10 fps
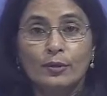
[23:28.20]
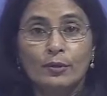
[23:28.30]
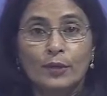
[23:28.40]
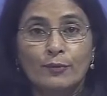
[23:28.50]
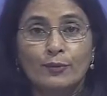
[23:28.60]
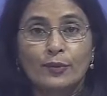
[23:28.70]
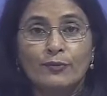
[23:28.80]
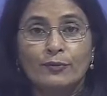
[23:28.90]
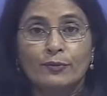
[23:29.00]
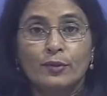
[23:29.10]
if
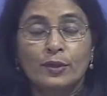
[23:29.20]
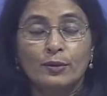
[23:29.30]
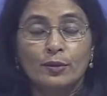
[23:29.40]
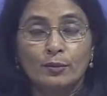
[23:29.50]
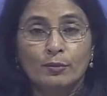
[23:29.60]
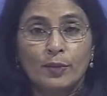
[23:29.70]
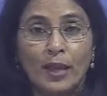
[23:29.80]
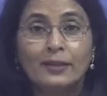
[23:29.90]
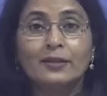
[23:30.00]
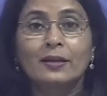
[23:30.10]

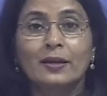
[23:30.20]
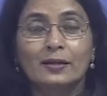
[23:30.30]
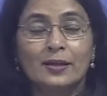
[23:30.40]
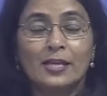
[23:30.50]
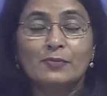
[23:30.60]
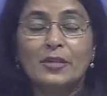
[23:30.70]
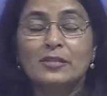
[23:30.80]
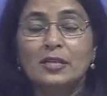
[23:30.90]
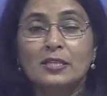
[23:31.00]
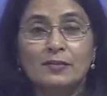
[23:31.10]
health related expenses,